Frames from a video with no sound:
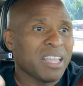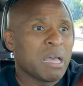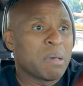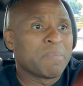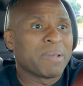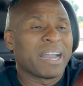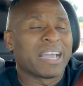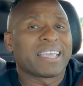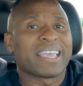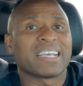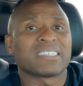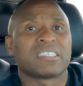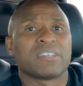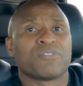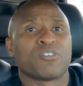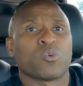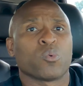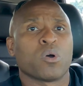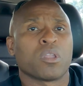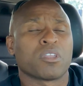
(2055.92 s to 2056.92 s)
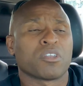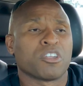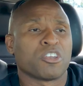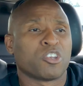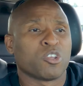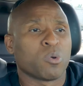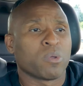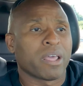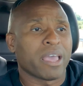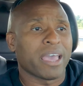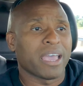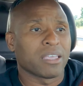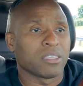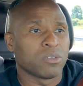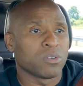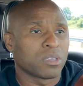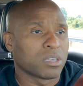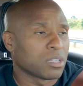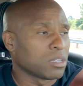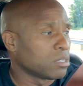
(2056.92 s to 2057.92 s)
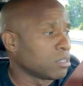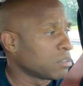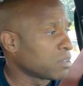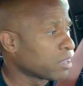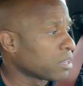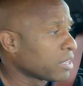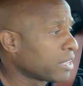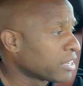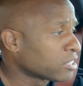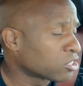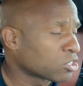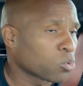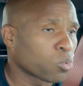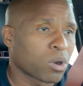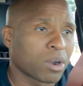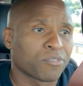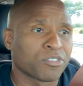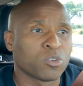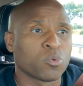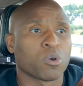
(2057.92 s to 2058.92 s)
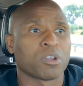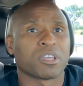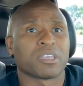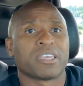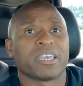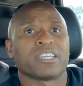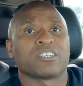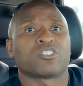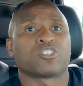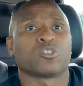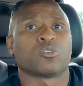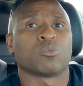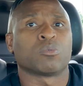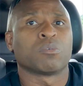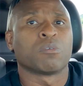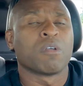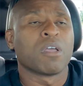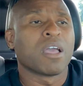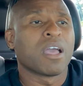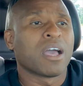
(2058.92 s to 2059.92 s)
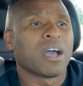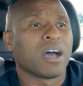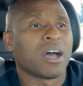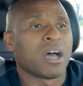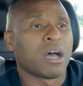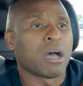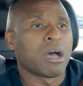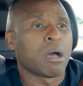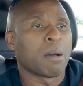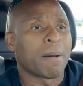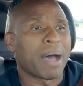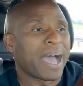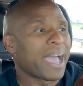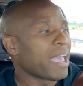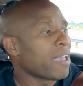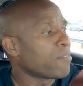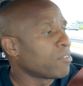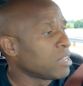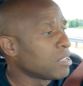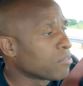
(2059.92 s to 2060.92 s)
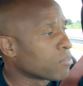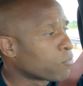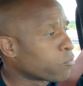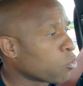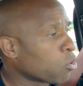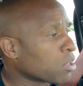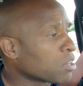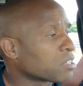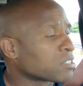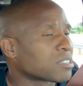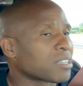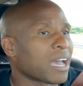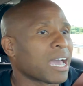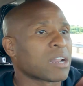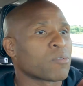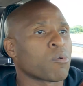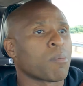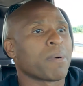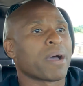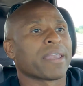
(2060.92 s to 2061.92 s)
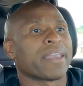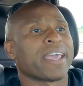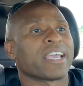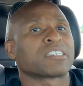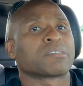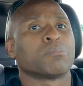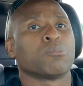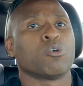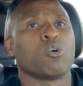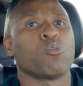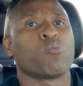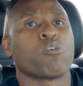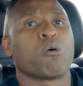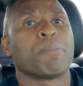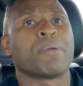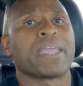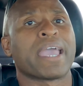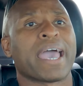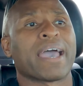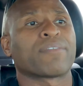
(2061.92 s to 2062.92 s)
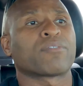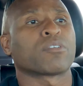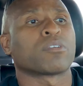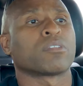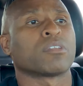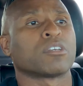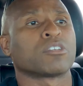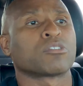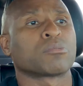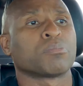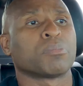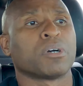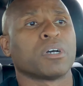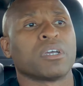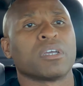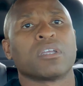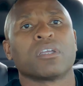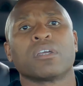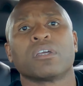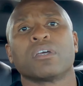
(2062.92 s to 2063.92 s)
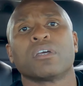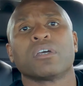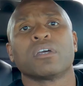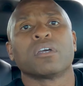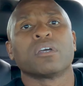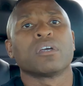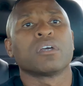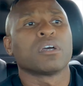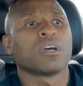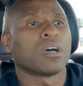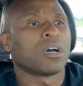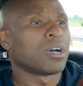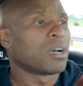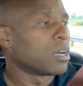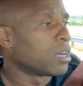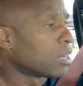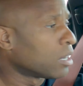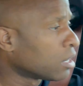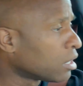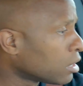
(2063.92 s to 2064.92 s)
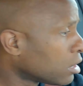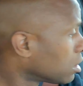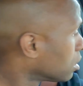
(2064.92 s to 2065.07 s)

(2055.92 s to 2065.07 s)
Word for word: I mean, I guess if you're willing to do that, you can you can get to wherever you want to get to. Um, I haven't even fully decided what my next move will be after this, but uh-uh.